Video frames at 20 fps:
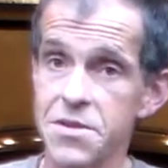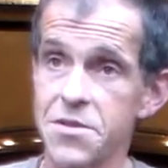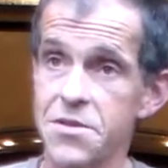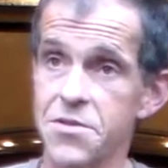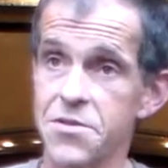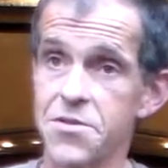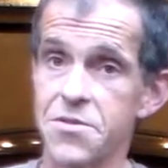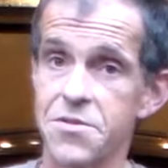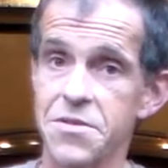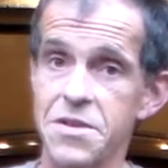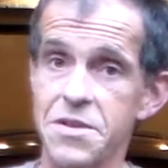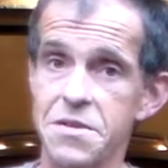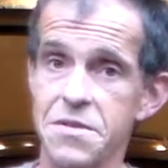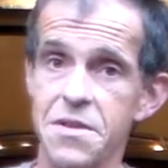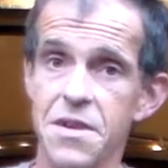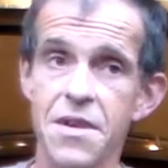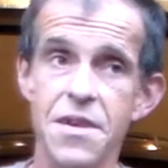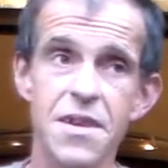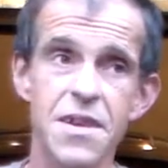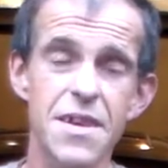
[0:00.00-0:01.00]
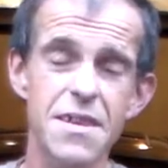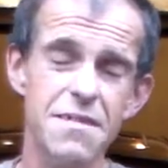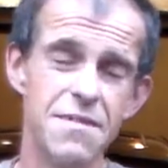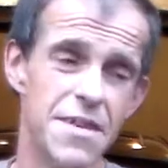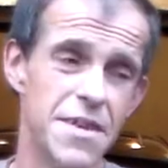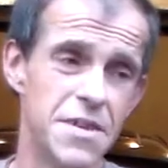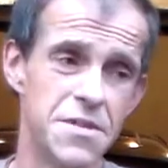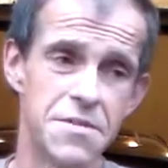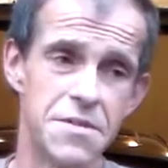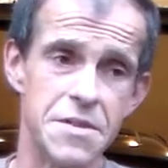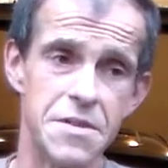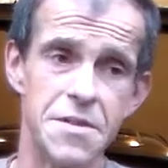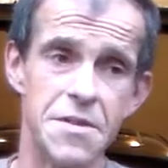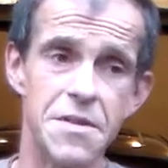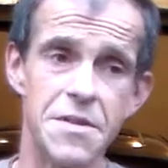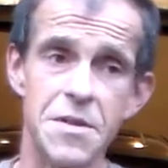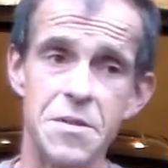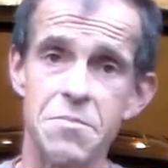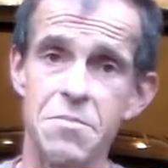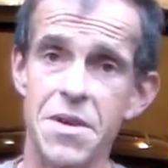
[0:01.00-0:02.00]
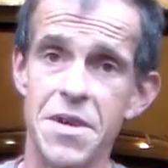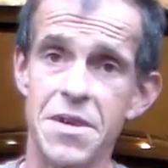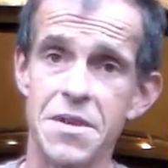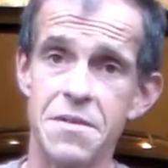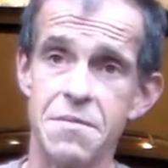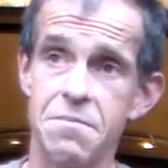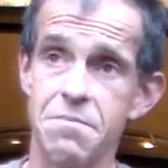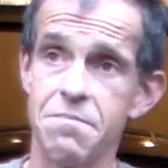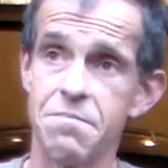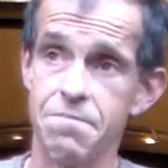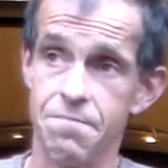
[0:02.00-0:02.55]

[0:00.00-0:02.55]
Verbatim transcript: Industries. It's actually not a bad